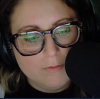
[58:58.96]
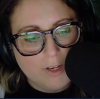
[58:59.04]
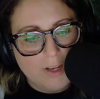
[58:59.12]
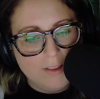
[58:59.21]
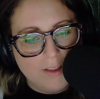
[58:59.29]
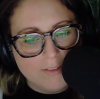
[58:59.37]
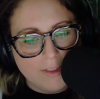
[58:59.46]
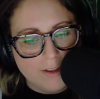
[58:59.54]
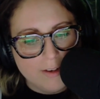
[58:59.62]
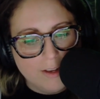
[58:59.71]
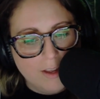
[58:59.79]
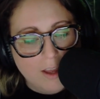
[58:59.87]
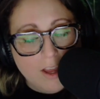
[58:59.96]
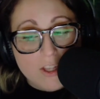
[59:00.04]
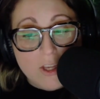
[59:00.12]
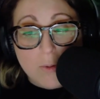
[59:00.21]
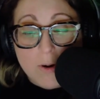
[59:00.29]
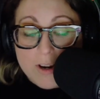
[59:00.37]
I love that.
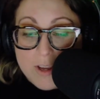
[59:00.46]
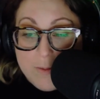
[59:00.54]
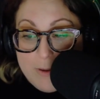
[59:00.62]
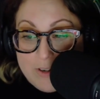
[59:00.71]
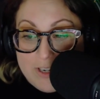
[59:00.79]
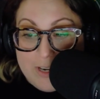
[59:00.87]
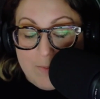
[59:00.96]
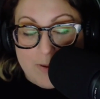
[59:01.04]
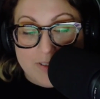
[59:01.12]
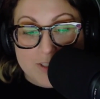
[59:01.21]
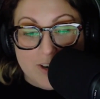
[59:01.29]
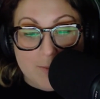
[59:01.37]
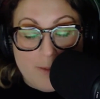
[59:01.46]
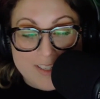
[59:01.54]
You were a community builder at my